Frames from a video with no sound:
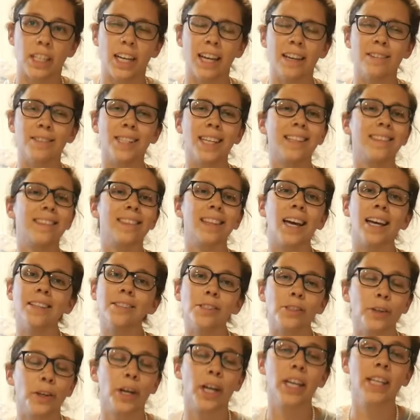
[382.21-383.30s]
And I was like,
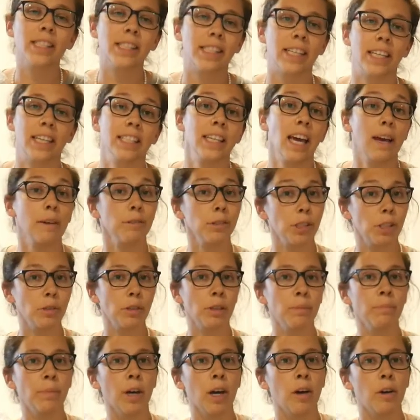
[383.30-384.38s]
that's crazy, because I was
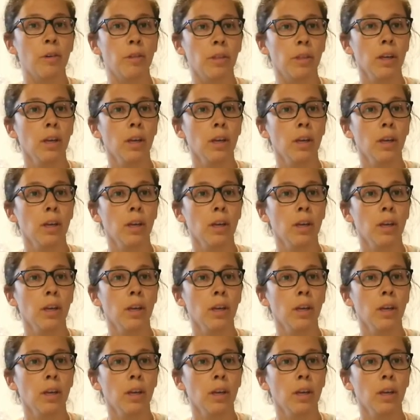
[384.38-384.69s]
doing both.